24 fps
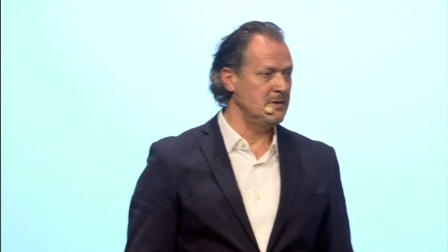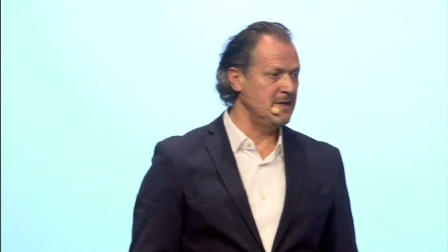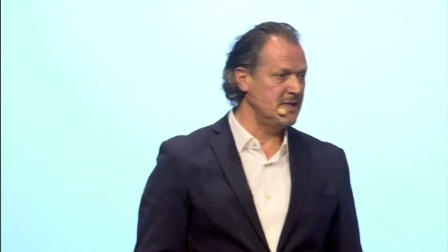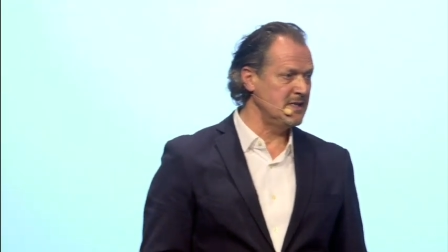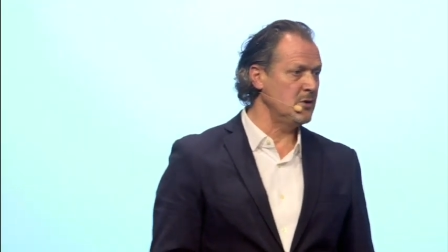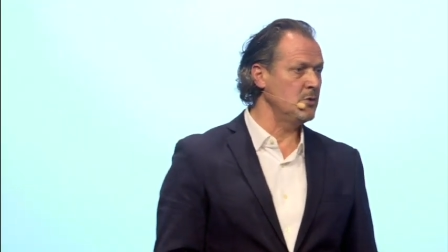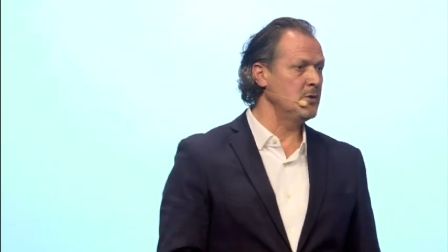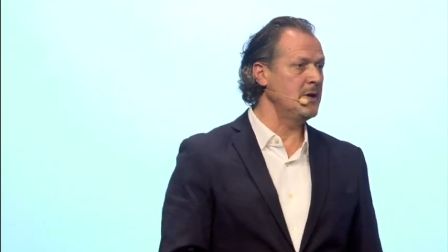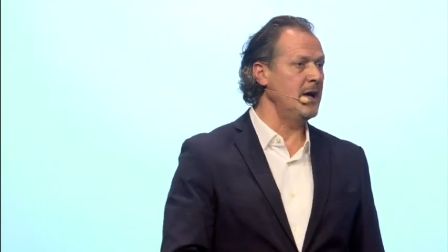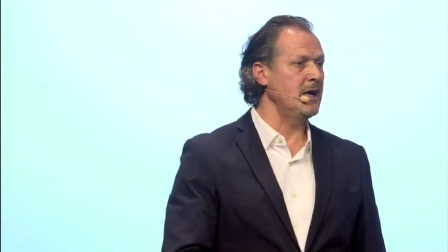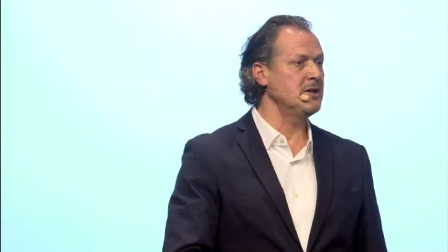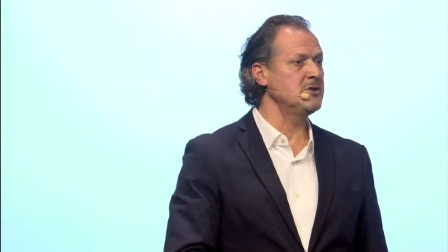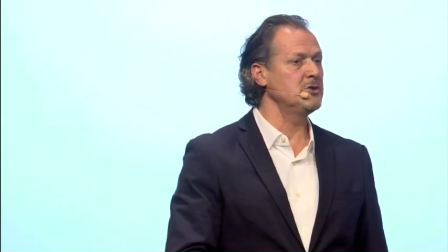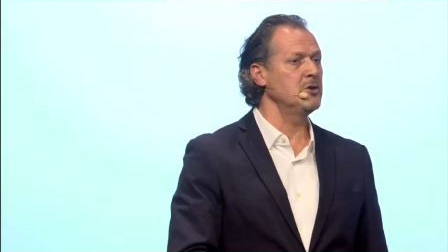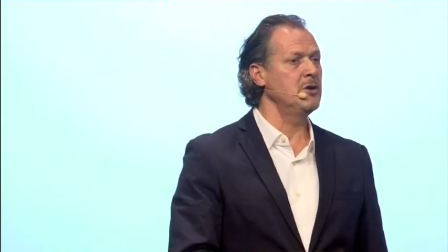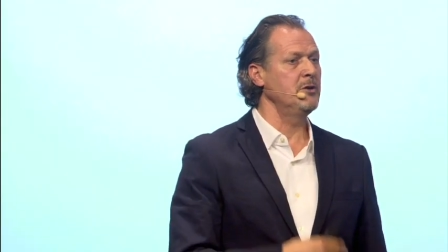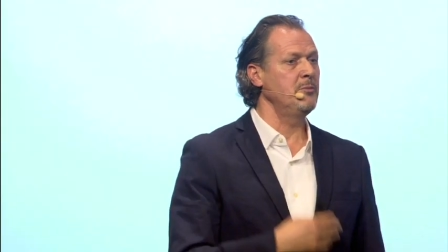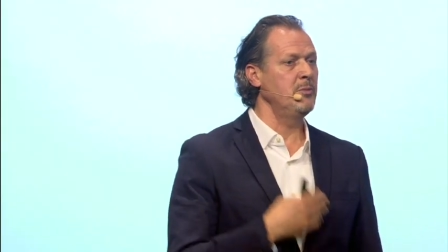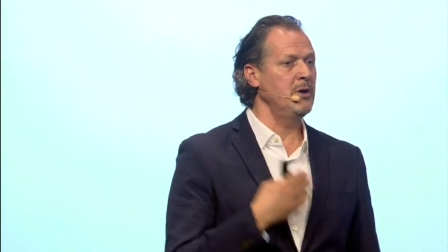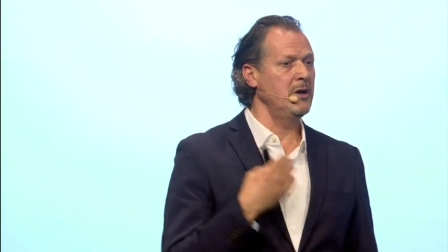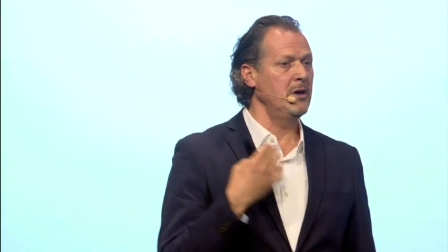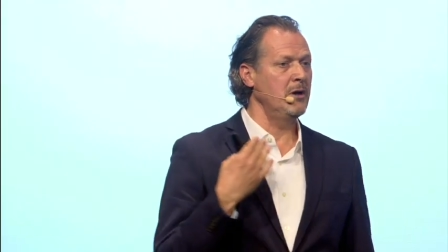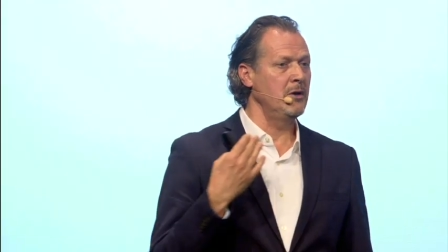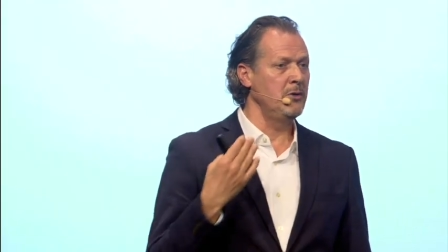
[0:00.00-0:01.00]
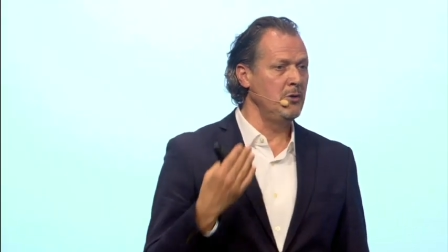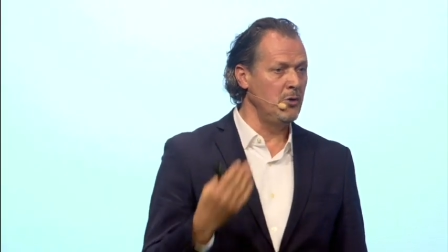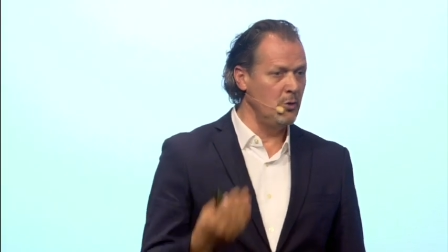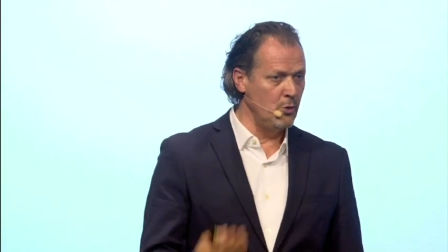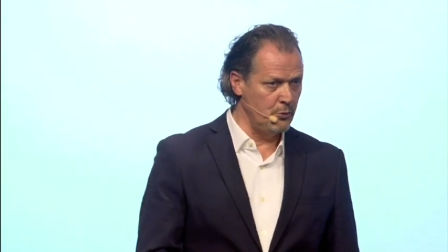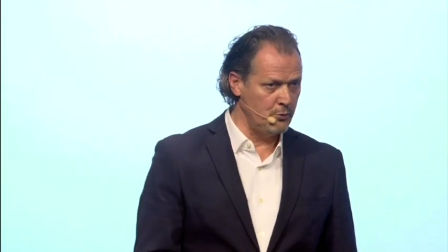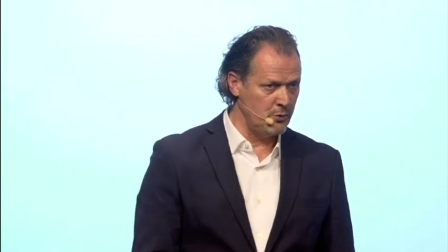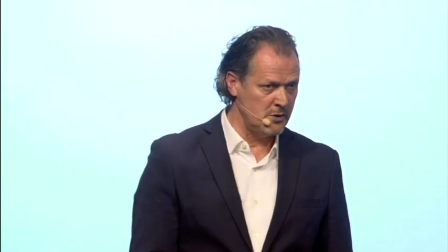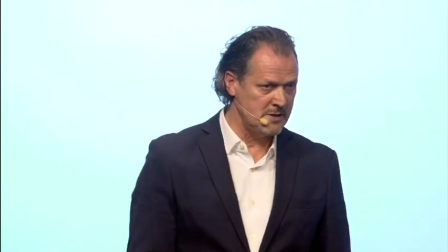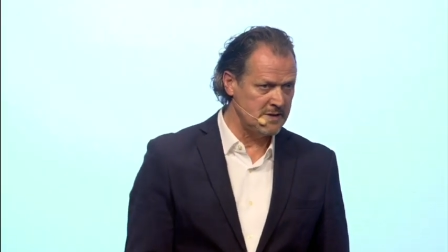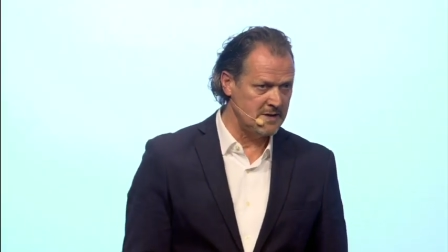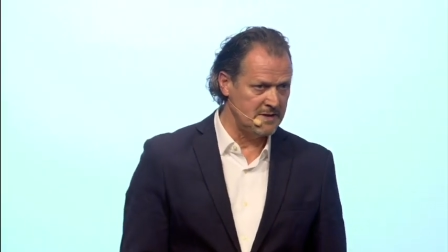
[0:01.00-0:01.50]
This could actually be a
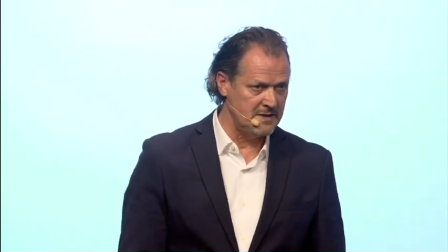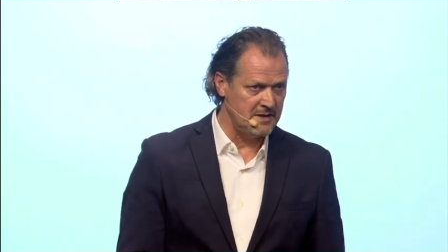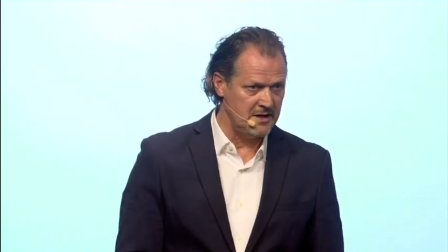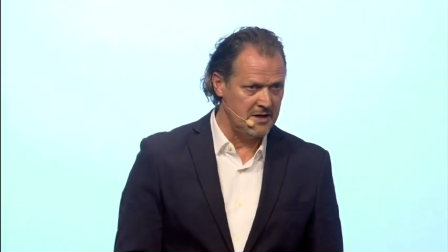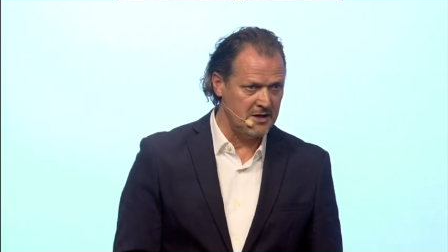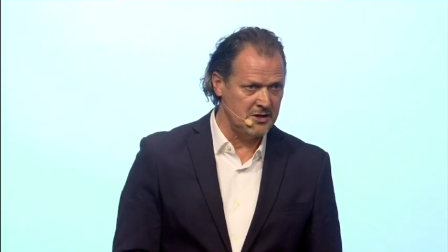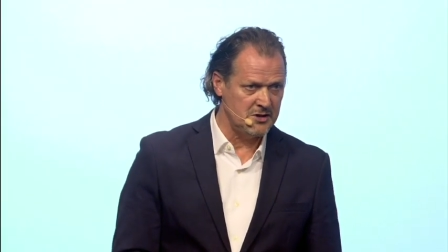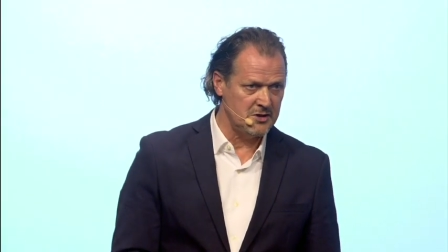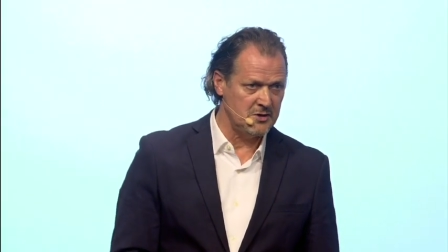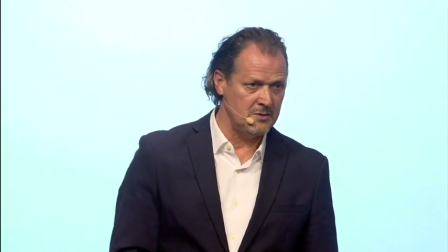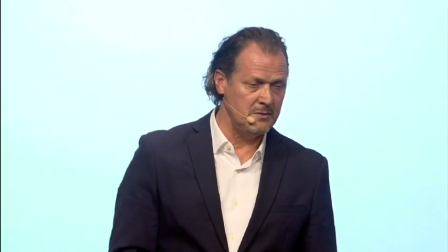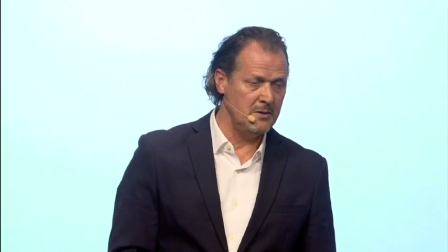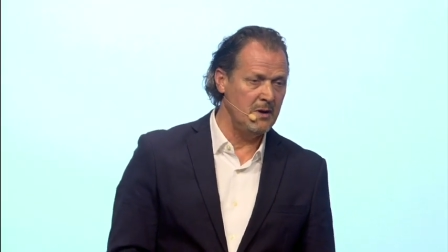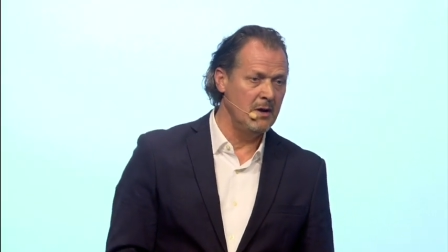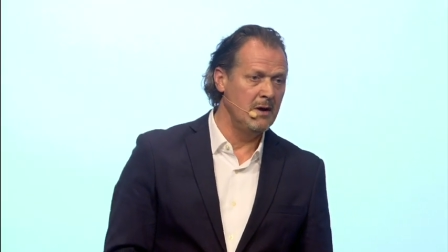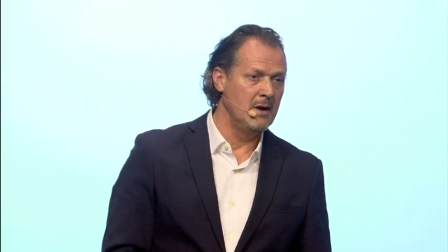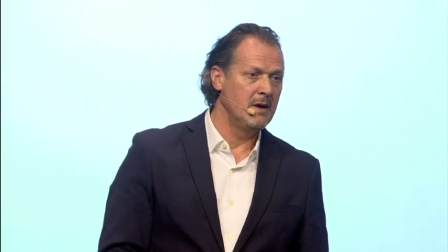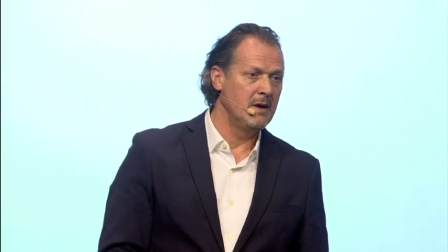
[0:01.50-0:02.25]
new presentation.